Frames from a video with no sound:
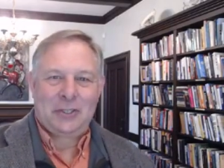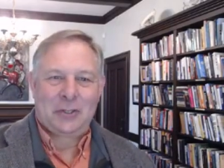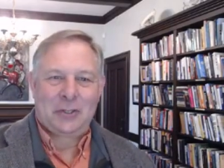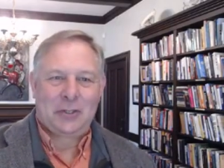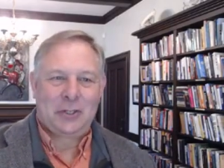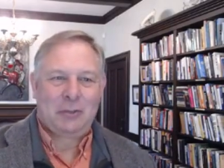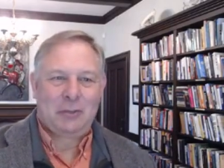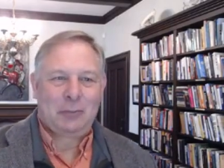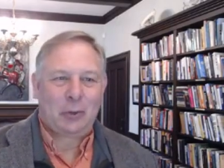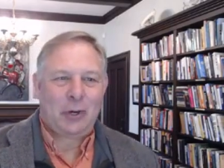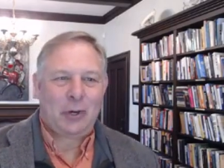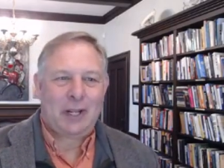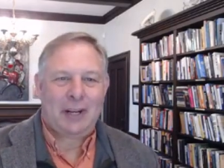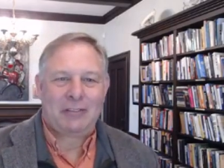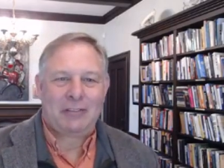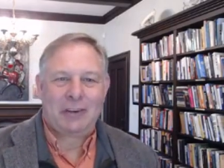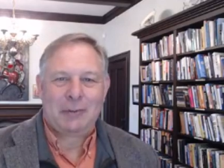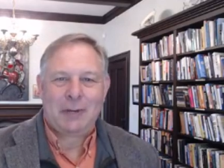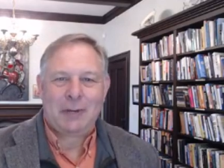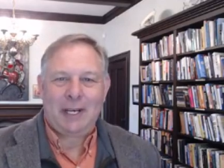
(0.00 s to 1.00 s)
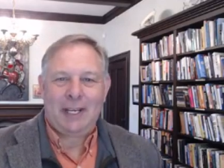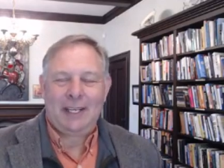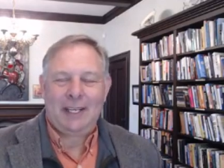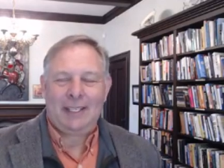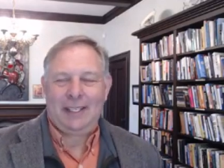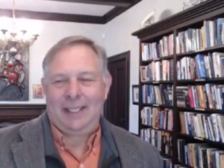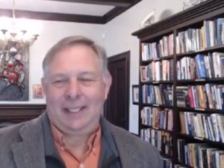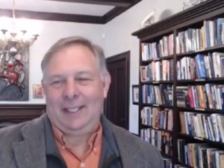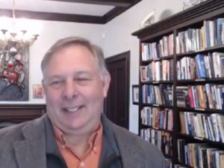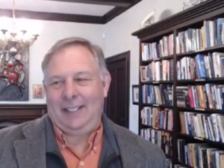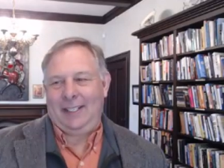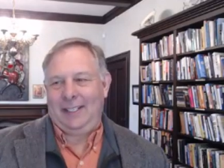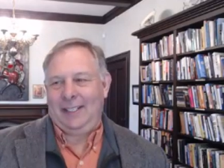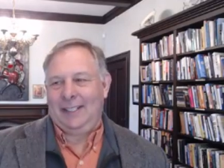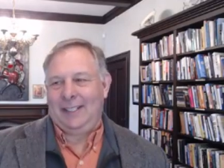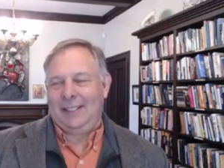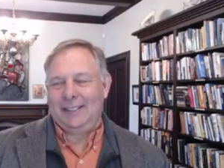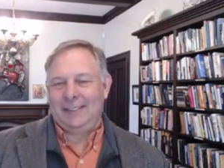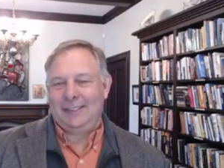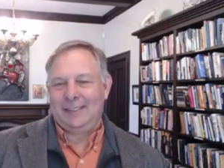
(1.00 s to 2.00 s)
Good morning, everybody.
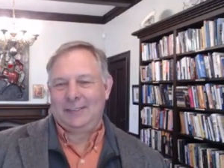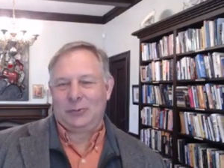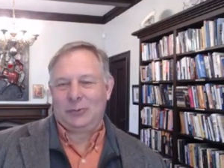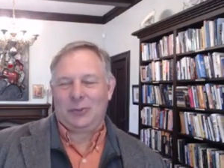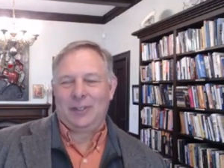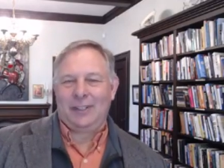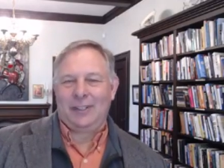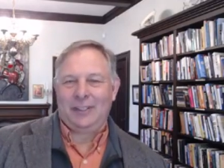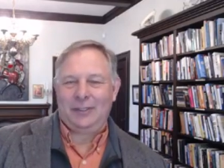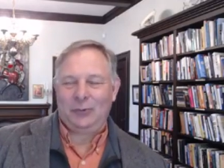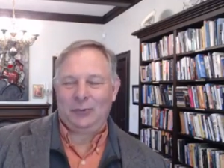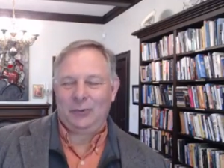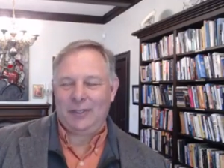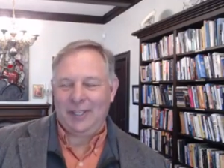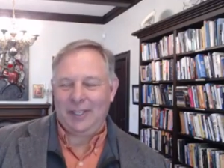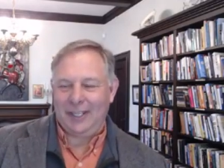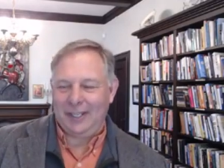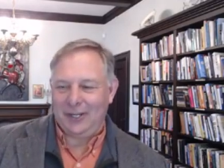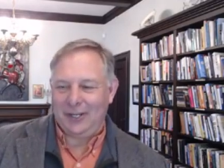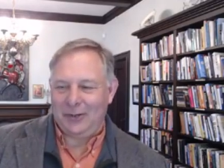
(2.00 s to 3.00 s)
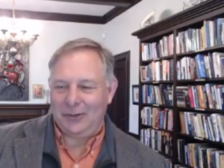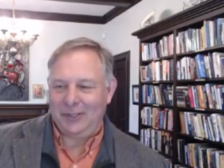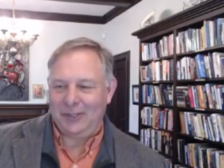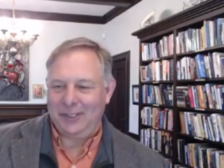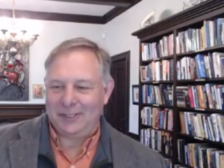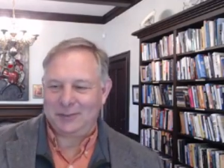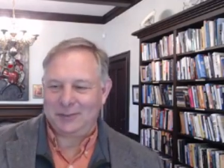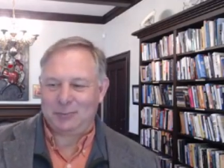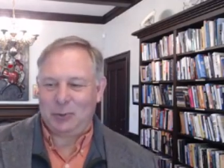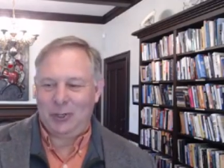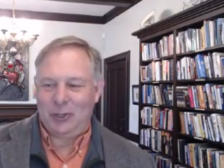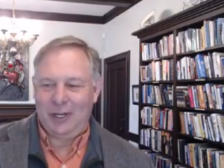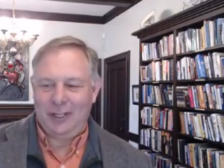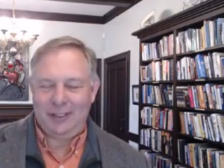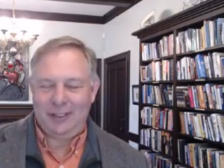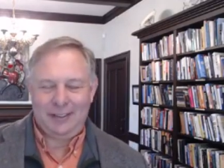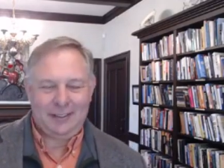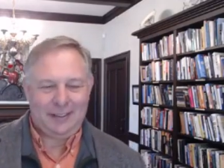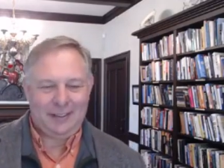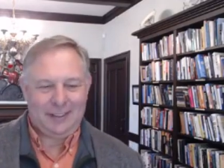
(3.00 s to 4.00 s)
We'll get going this
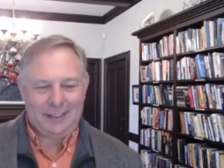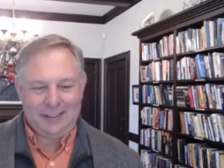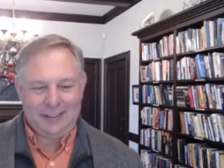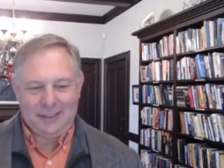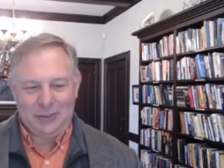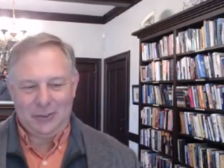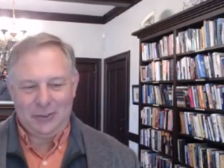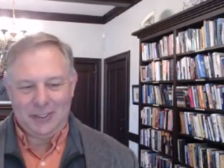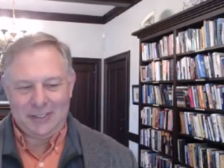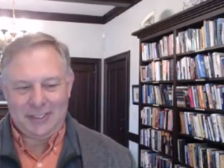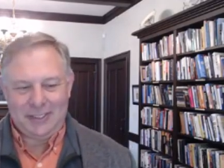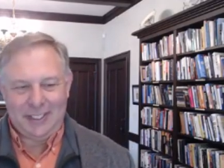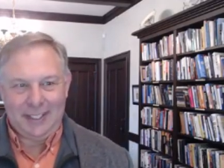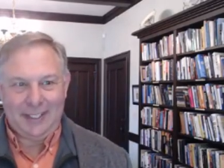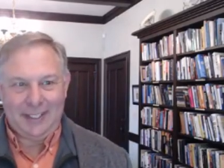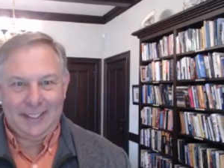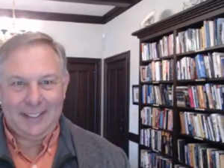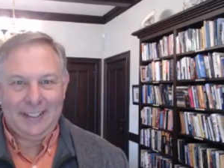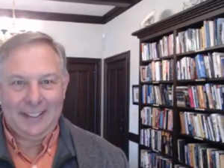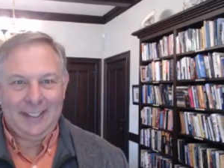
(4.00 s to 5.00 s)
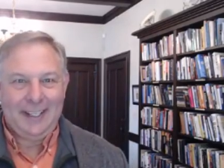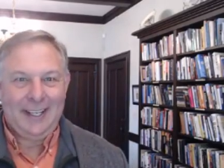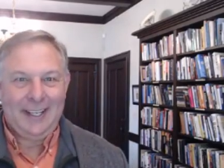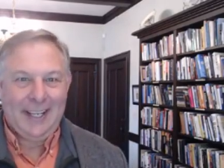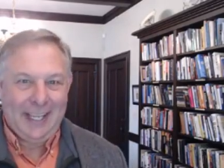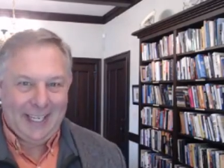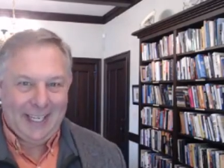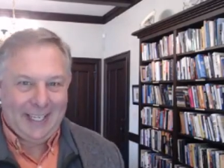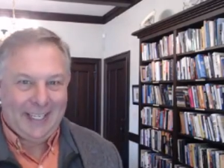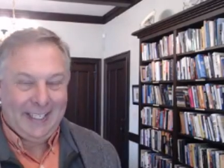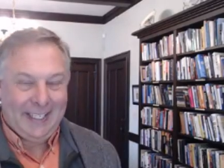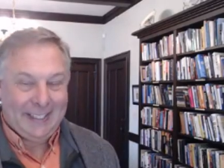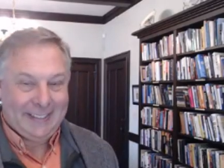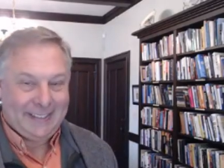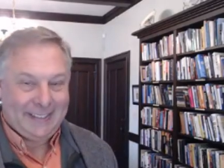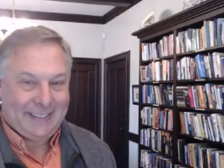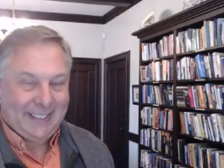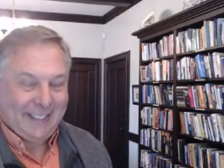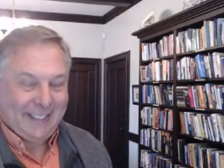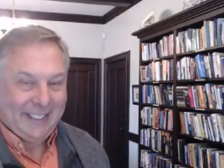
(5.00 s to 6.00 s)
morning. Let's do this thing. It
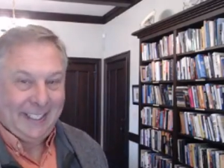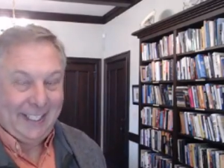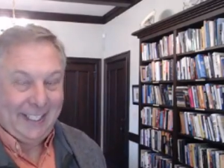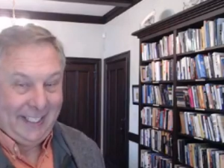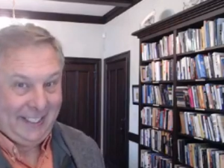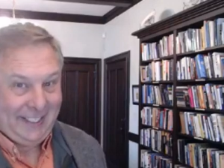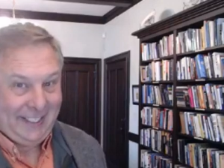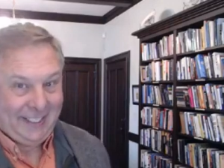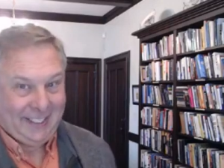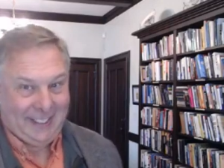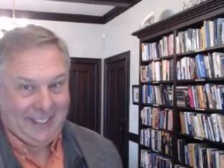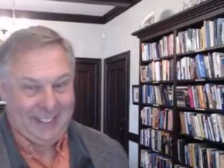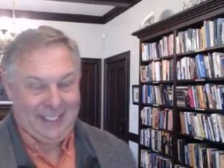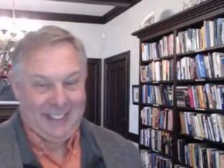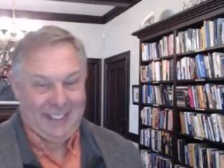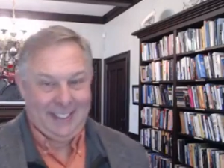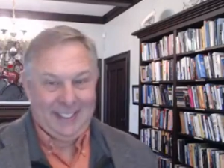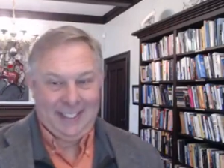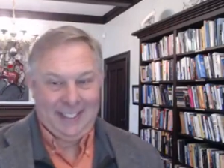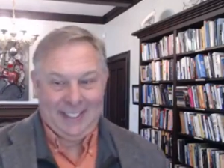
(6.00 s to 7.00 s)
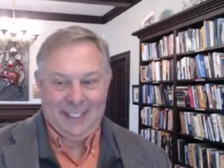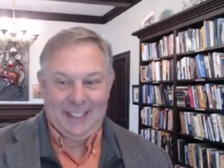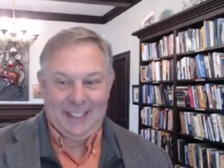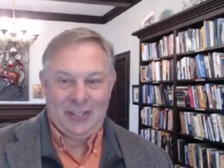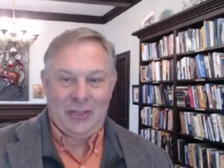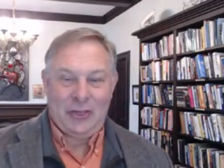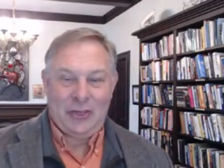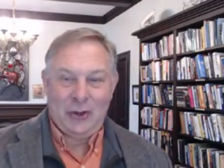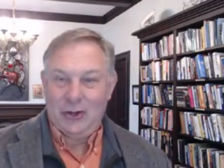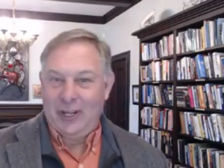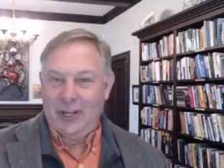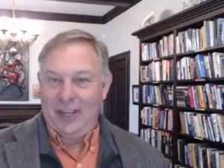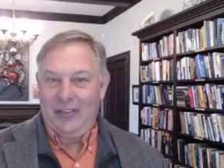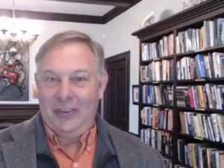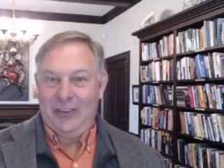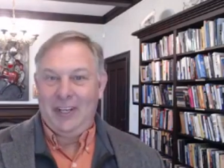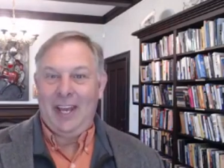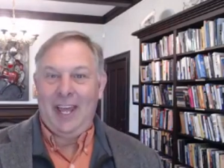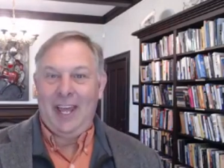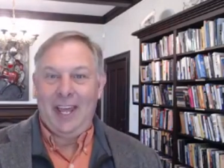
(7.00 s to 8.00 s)
is the
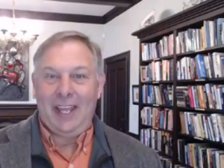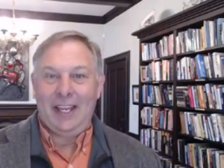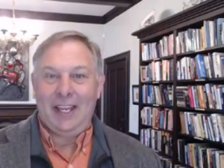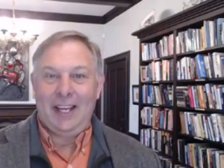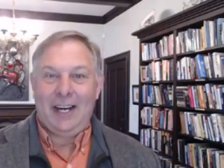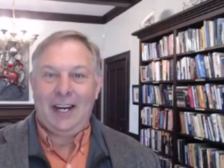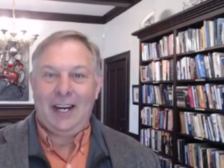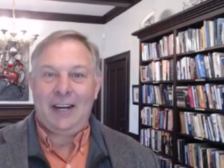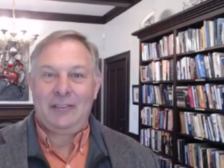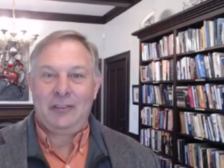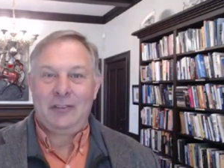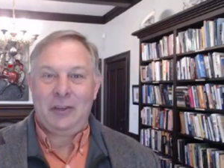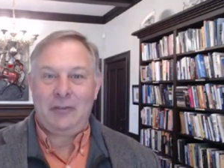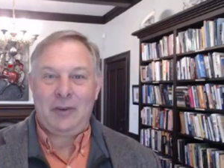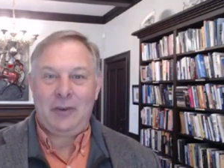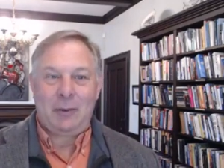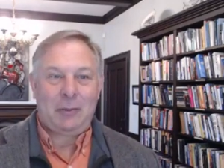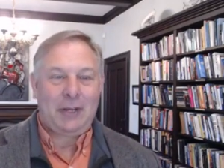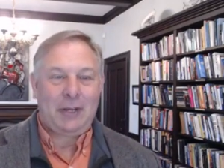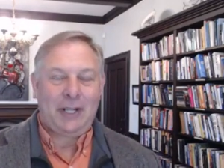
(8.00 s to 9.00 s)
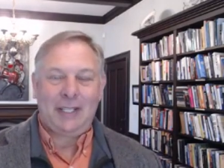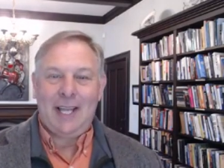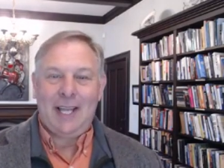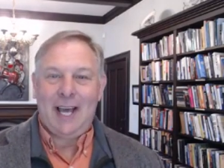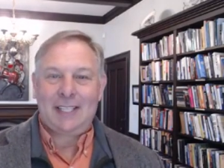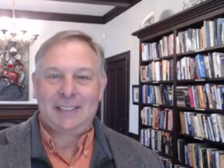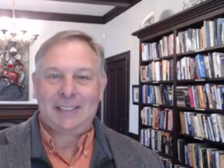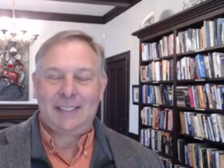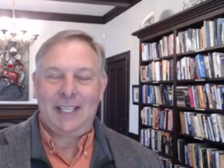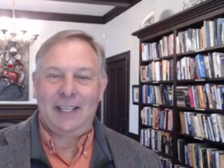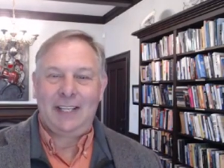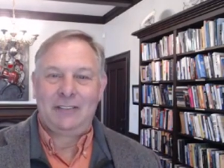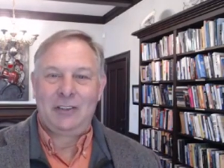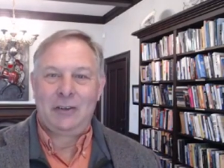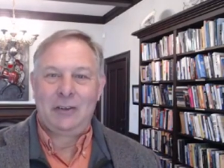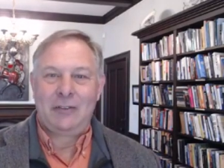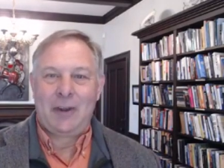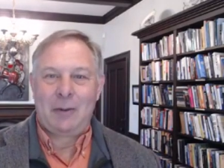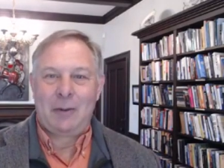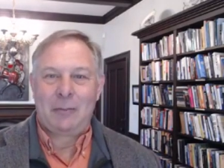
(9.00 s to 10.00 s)
30th day of November, the last day of
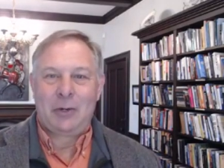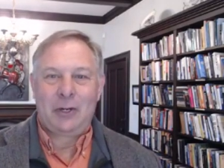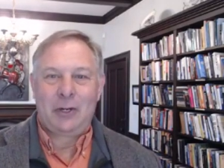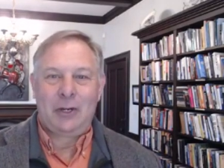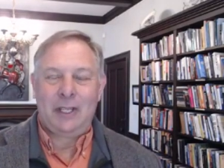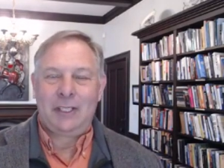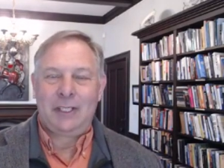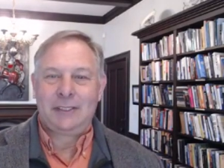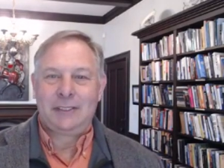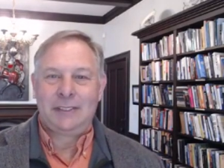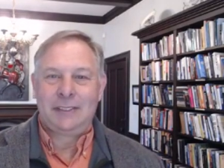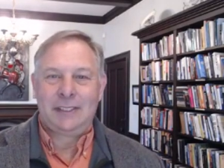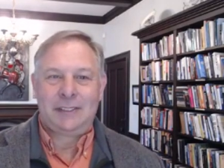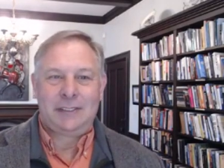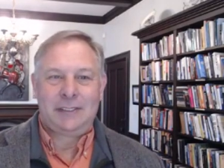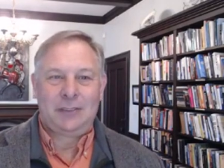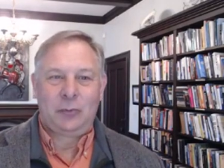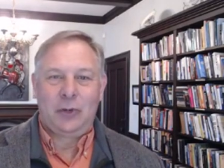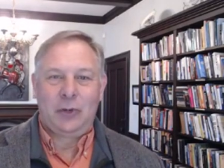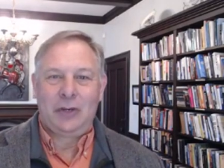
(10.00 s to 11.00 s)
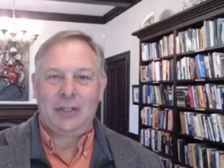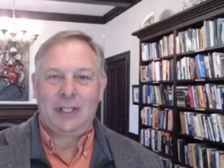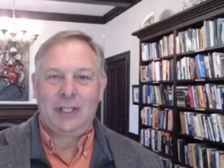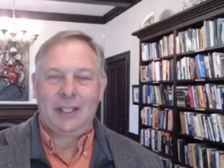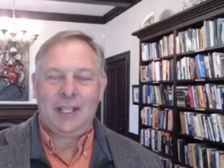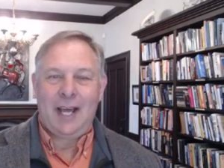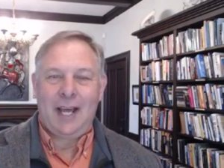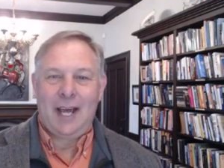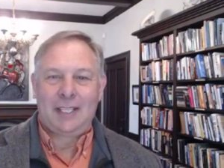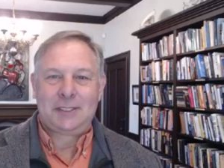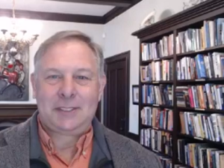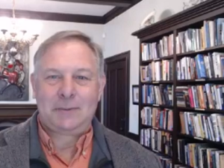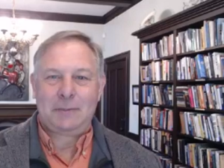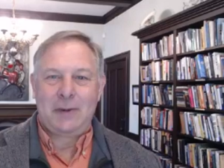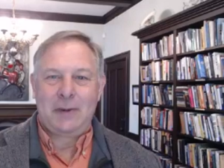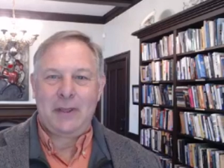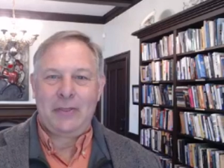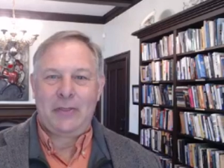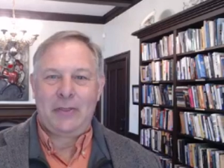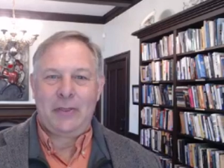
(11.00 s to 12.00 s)
November. We're in the last
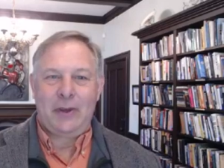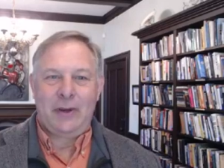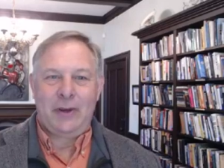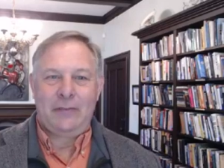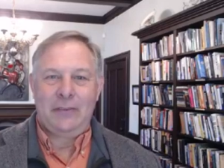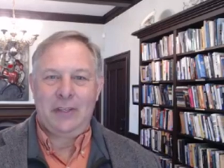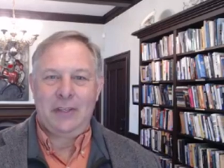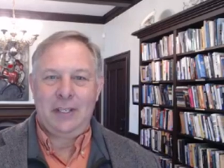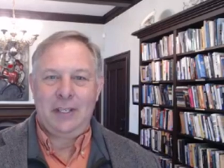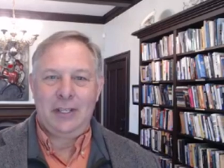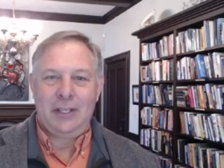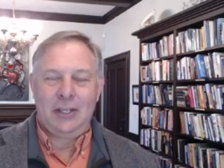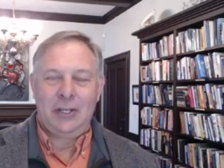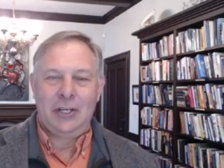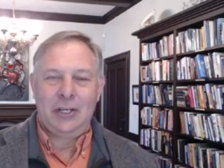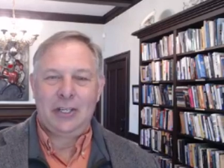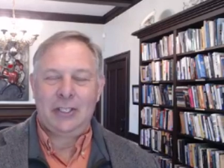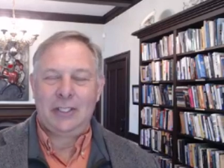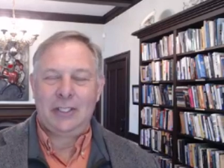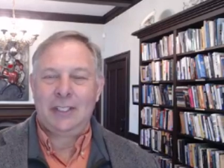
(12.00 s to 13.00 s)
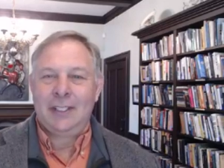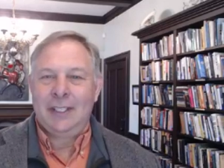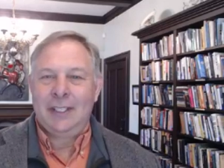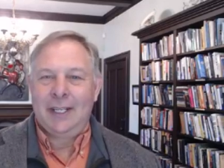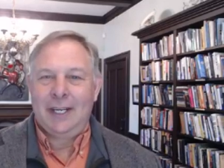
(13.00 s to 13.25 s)
month of the year